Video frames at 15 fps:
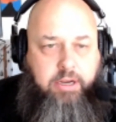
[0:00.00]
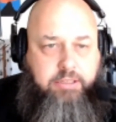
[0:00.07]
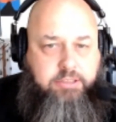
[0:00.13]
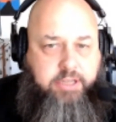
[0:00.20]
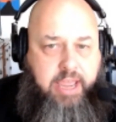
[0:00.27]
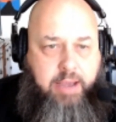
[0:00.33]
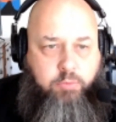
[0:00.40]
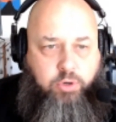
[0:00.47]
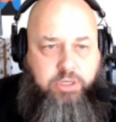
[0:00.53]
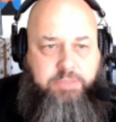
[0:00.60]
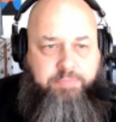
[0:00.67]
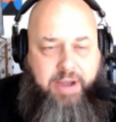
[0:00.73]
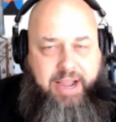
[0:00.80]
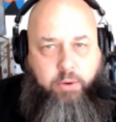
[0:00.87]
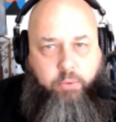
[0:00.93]
It's Cowboys
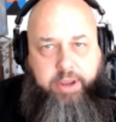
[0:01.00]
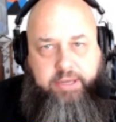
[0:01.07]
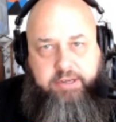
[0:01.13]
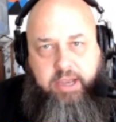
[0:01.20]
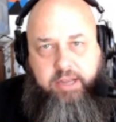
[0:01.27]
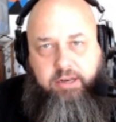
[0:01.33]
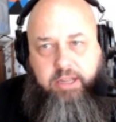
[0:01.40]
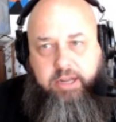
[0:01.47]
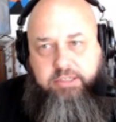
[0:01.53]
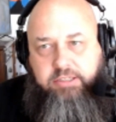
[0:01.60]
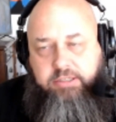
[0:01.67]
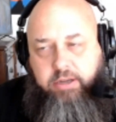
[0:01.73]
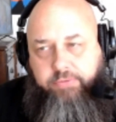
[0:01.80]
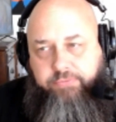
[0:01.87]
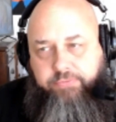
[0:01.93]
bye week. Not a lot of
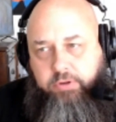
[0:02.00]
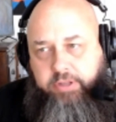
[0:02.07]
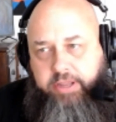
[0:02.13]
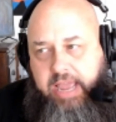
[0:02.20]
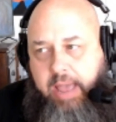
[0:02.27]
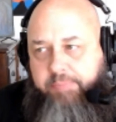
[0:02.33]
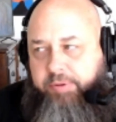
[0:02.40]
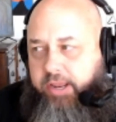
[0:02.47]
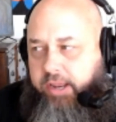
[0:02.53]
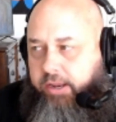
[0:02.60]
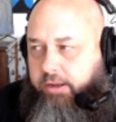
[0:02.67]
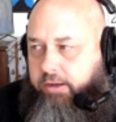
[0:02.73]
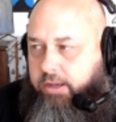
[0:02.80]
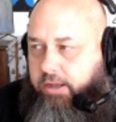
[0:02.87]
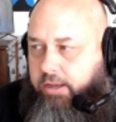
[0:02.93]
stuff really
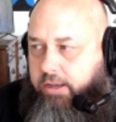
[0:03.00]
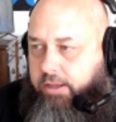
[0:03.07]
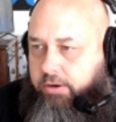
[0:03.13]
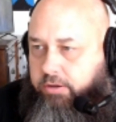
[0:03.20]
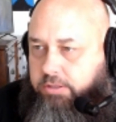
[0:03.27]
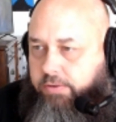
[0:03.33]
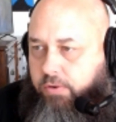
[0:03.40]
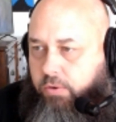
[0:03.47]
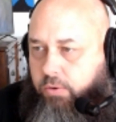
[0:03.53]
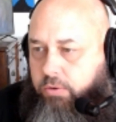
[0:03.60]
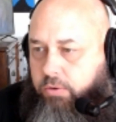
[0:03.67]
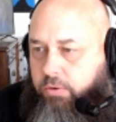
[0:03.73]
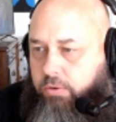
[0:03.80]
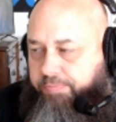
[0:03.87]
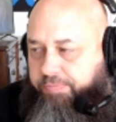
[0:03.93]
happening. There is, of
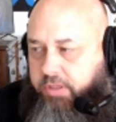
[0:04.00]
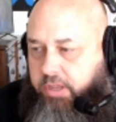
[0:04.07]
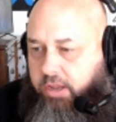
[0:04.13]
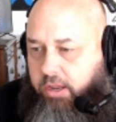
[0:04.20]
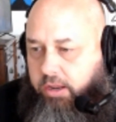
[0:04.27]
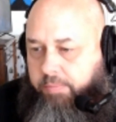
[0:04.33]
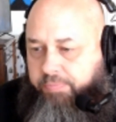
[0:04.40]
course, the